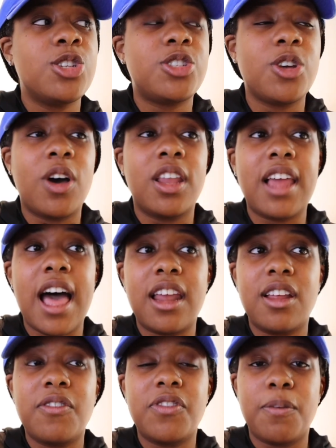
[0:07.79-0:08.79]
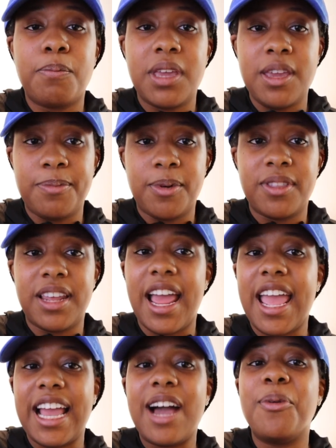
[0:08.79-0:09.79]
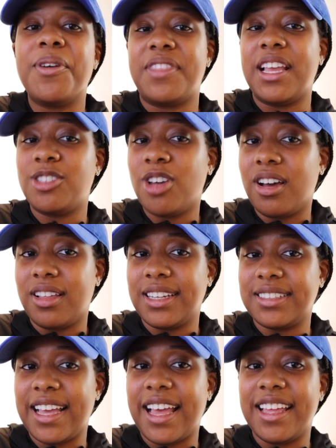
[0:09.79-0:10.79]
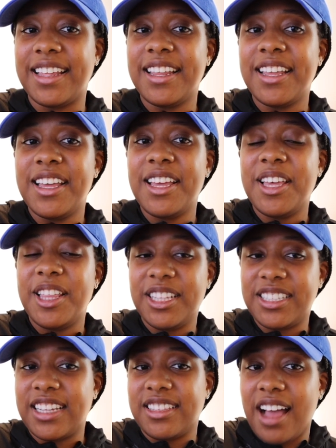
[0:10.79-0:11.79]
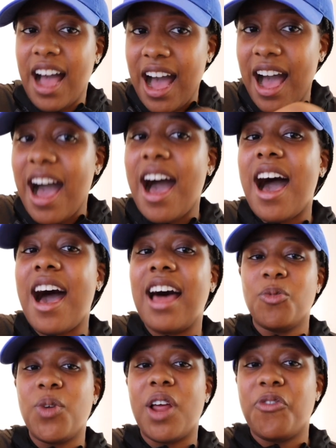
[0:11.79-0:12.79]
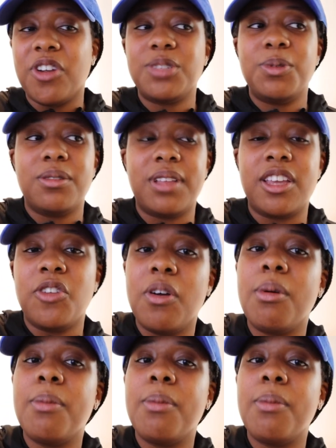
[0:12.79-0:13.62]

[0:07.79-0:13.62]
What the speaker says: So a lot of the people that I hang out with, they talk like that. It's like the when I first meet them, like, you're from